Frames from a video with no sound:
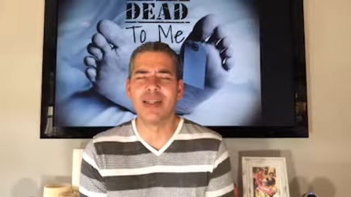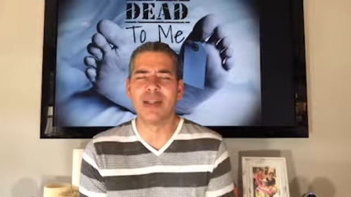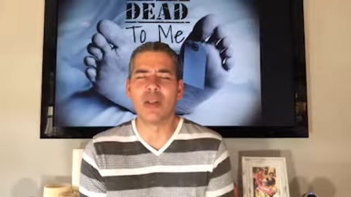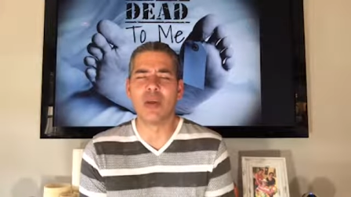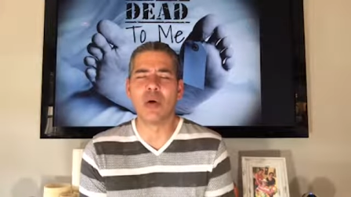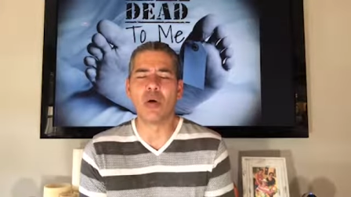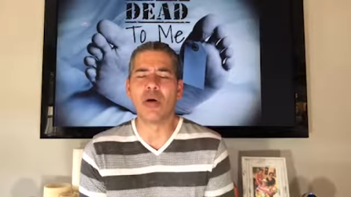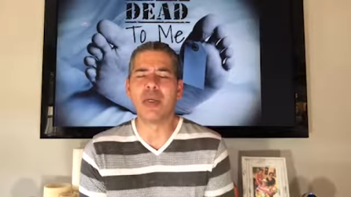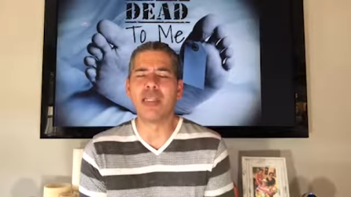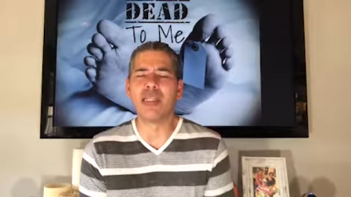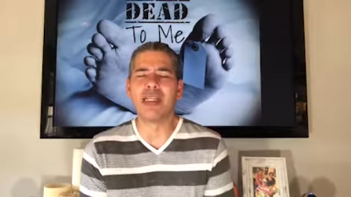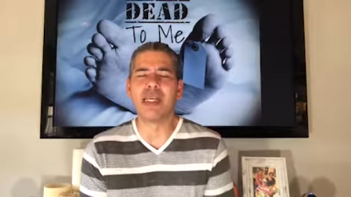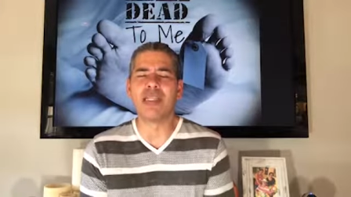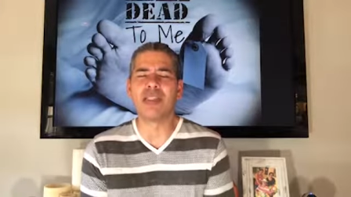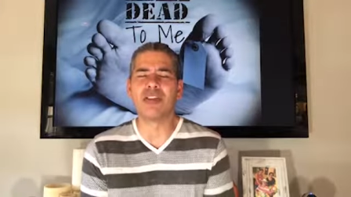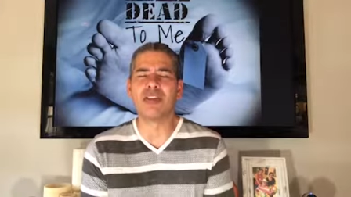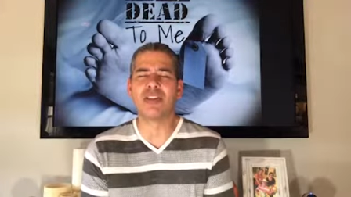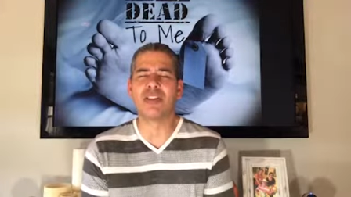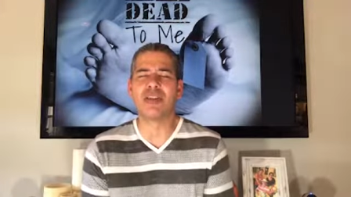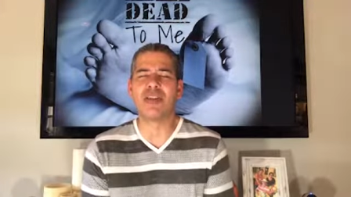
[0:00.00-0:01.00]
Lord, it,
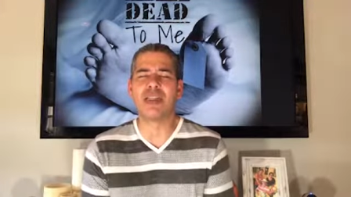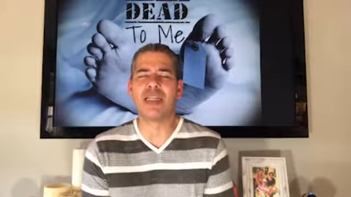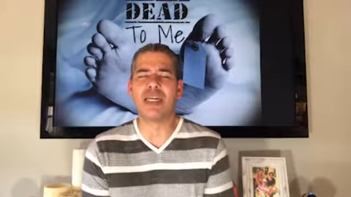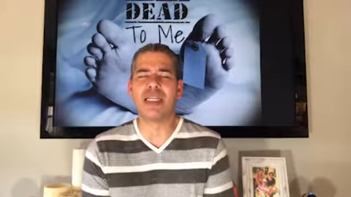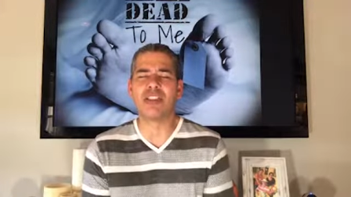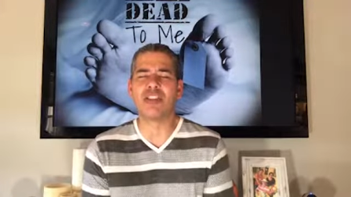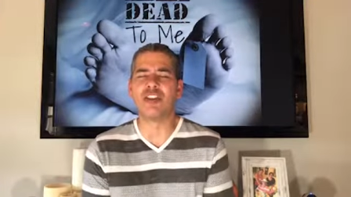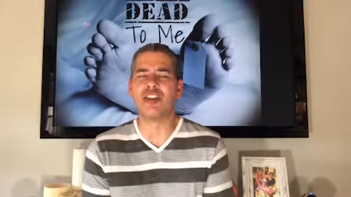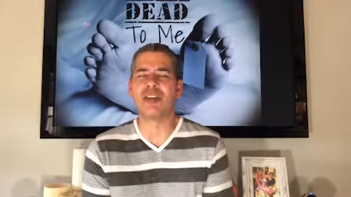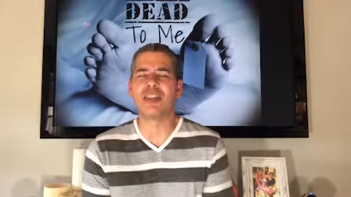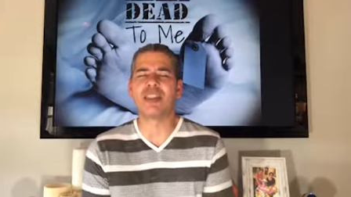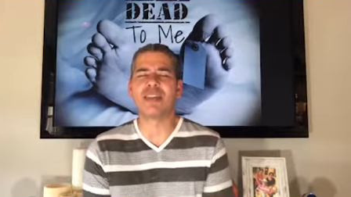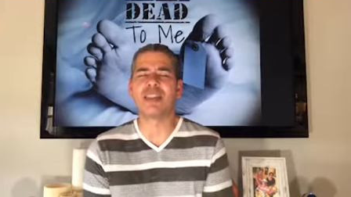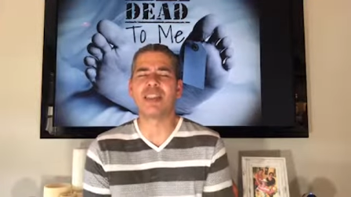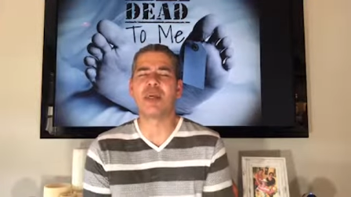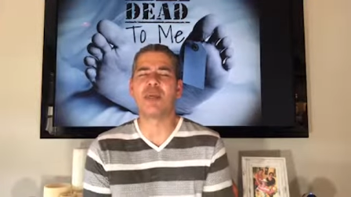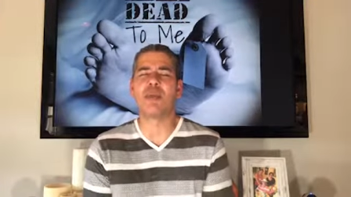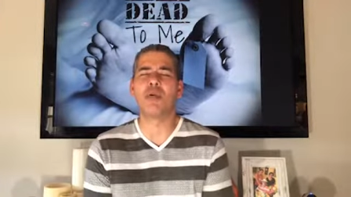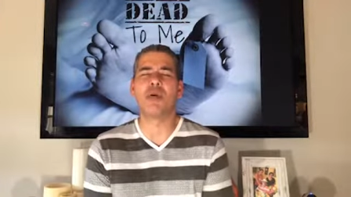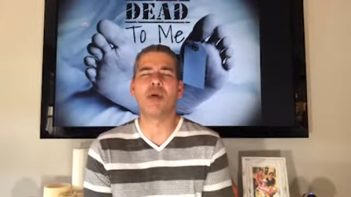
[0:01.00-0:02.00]
it's it's just as
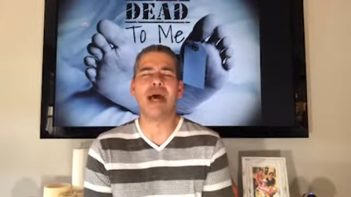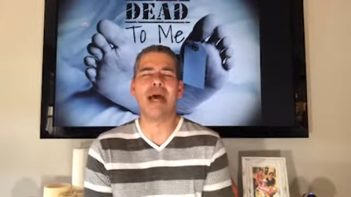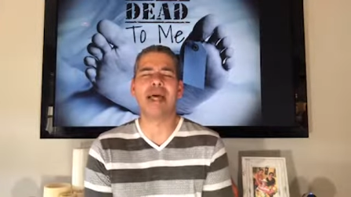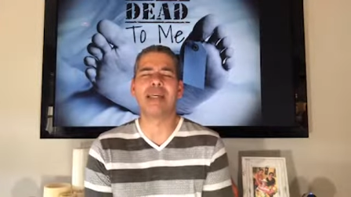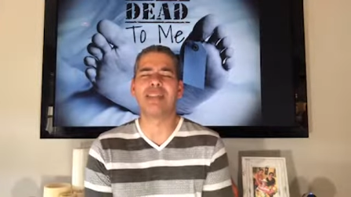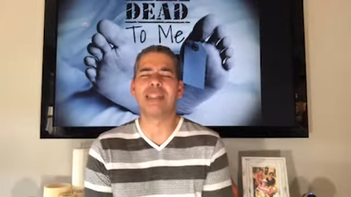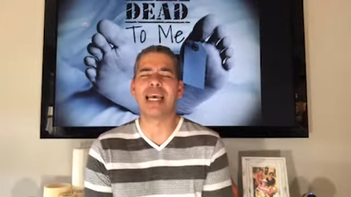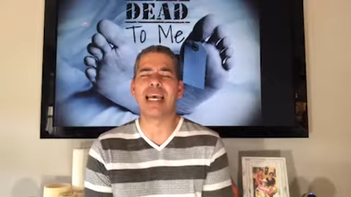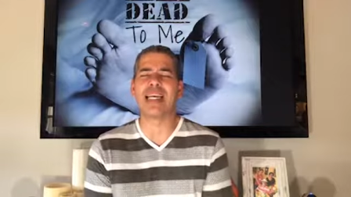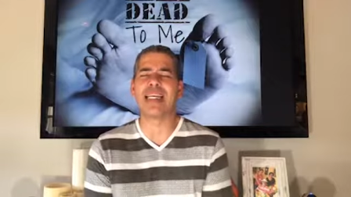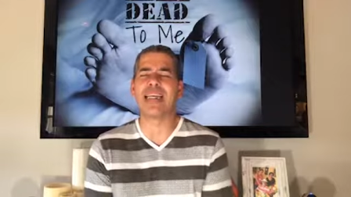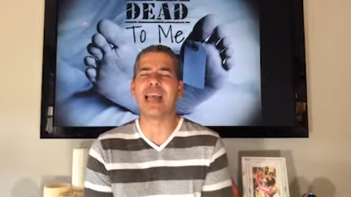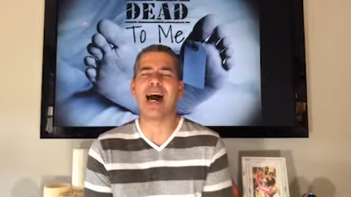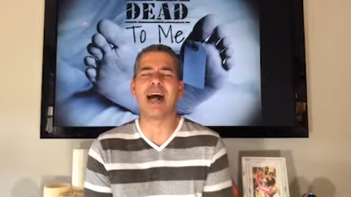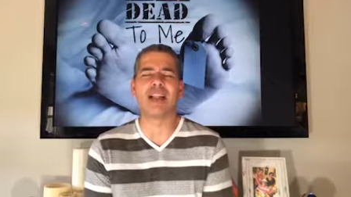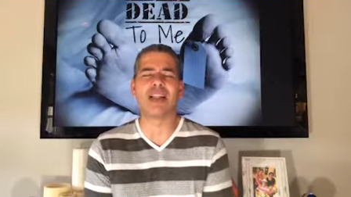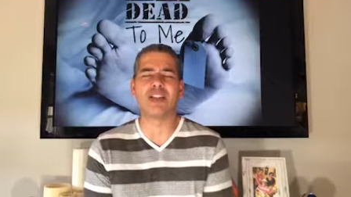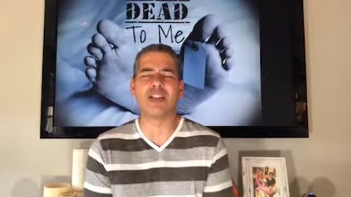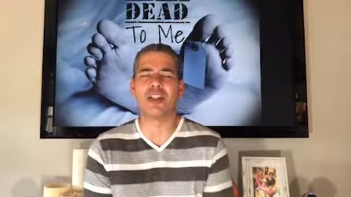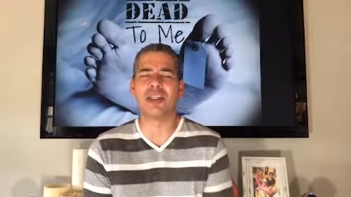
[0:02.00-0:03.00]
simple as
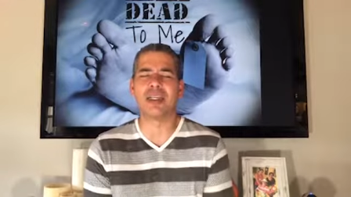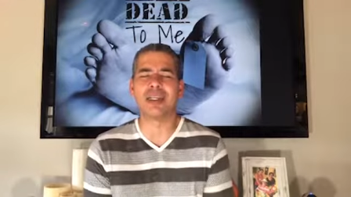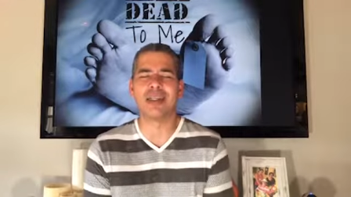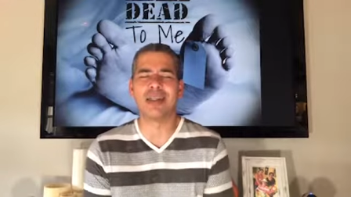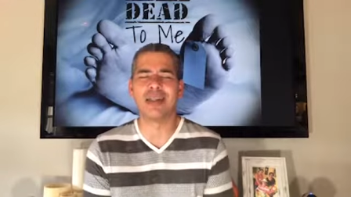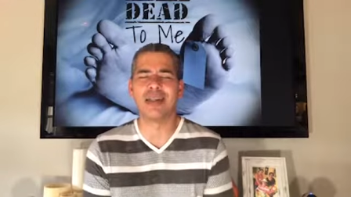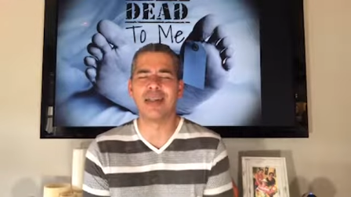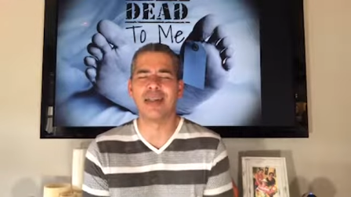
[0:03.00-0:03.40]
acknowledging.